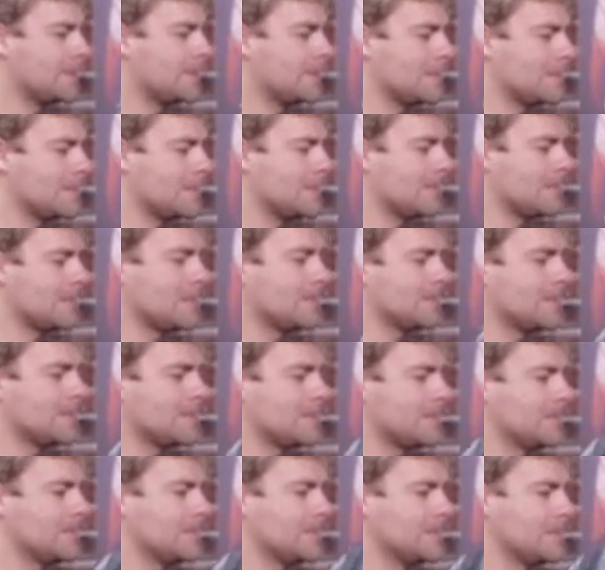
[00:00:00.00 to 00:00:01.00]

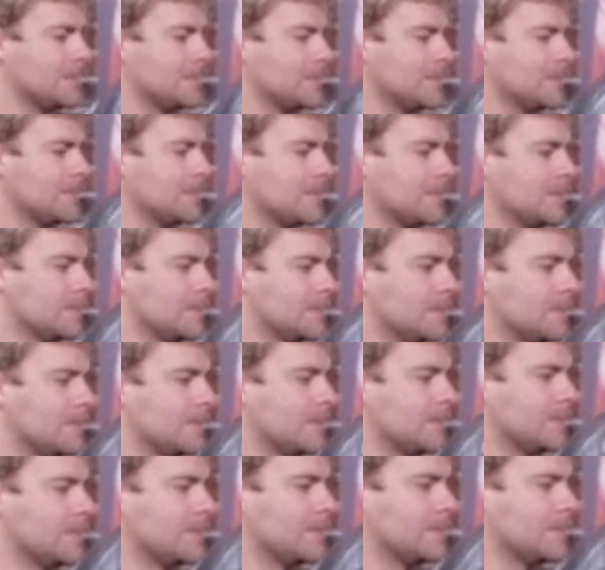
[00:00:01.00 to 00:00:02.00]

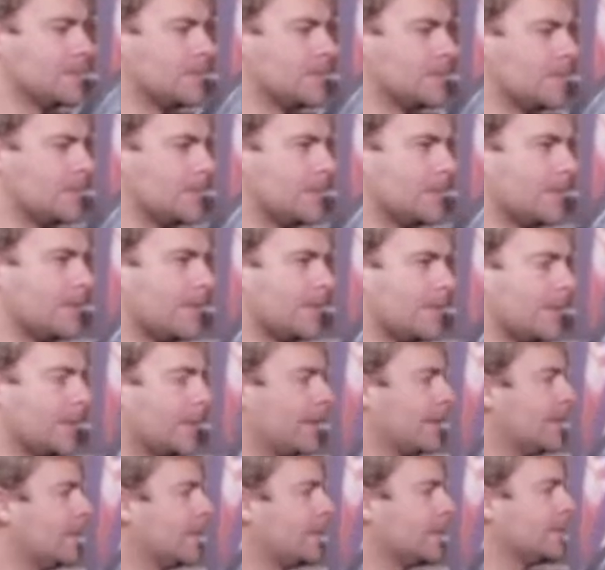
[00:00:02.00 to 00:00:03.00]

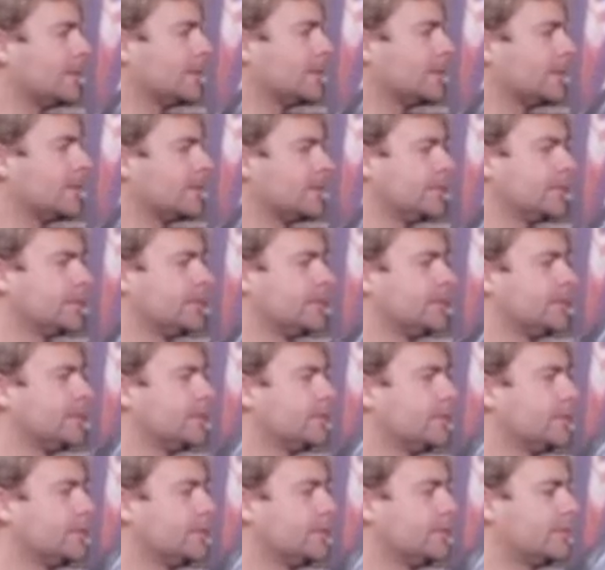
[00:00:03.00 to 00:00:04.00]

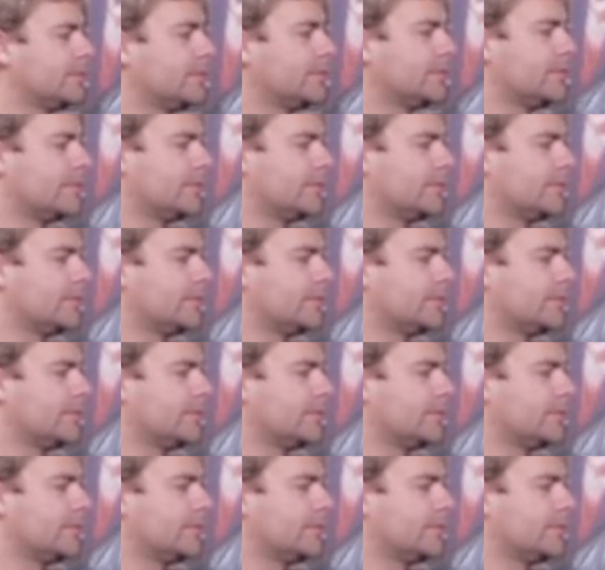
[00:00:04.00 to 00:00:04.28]
This person isn't speaking.